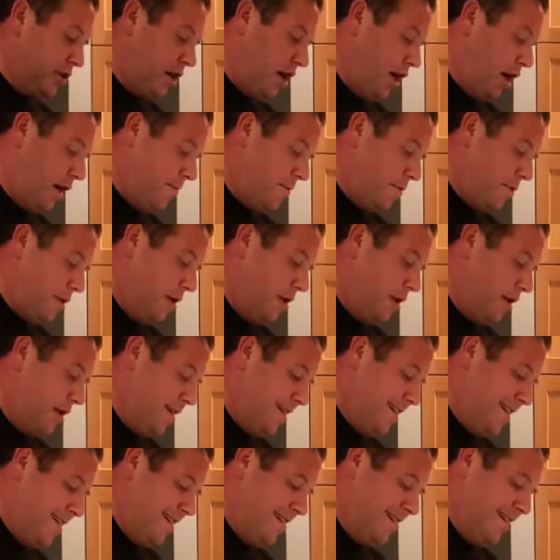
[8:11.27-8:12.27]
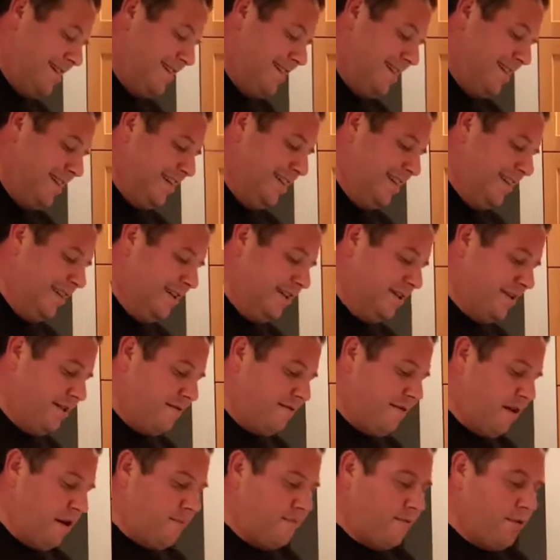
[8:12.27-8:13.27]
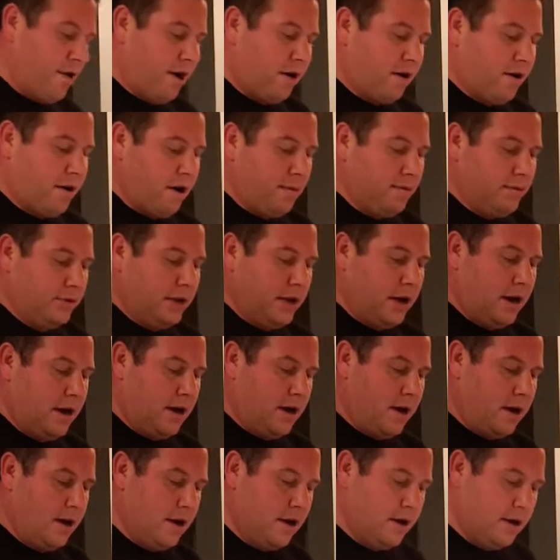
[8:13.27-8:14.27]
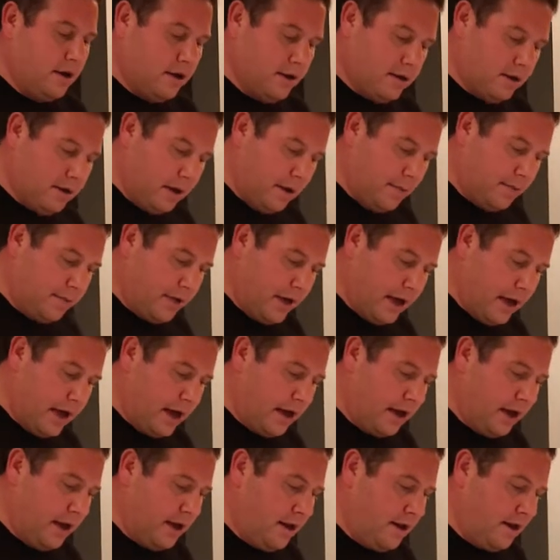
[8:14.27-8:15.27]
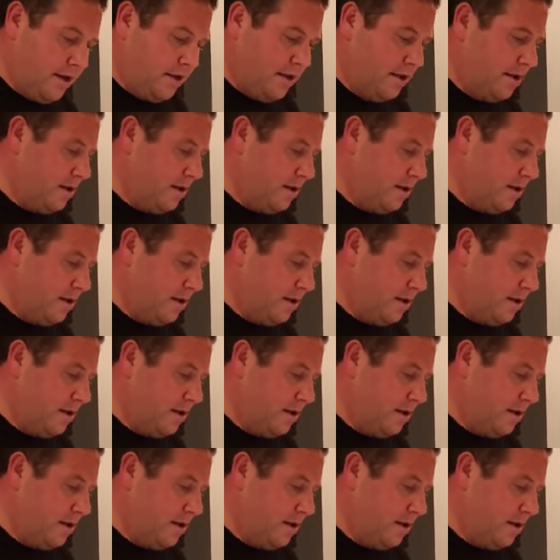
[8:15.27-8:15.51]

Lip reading: cup of our breadcrumbs here. Dump that in.